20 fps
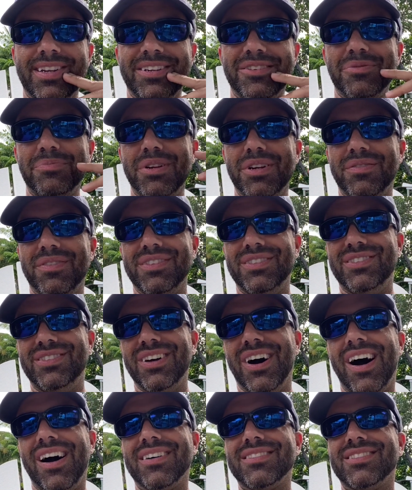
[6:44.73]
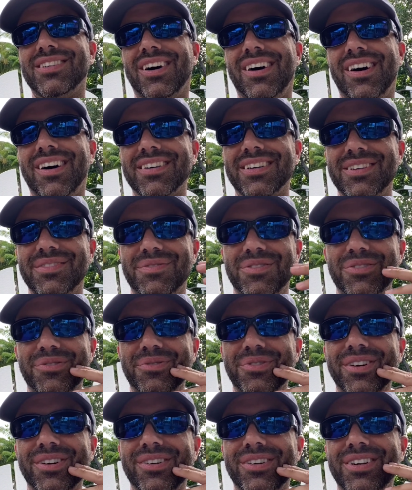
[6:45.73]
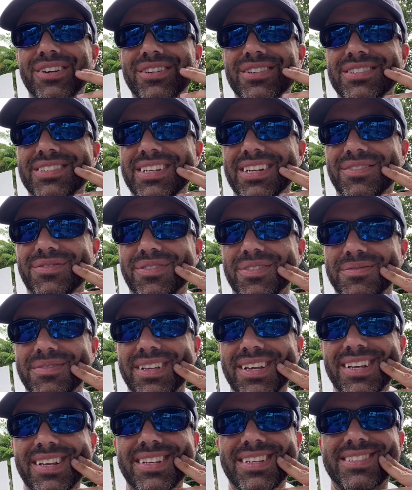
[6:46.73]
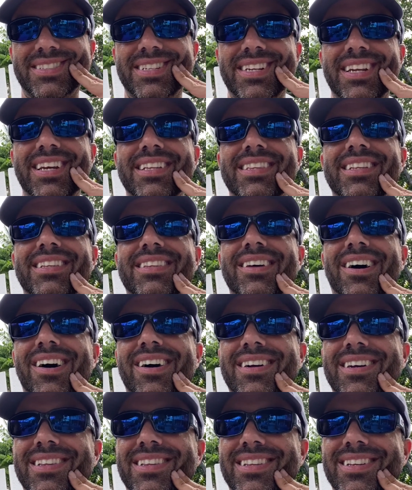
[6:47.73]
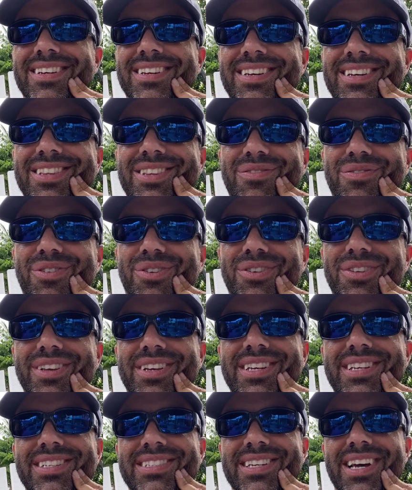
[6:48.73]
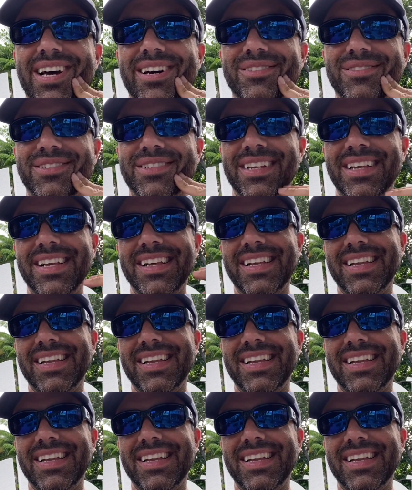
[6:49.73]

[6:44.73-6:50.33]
a little bit of a doc talk, if you will, here sitting in the dock at in the Florida the Keys house.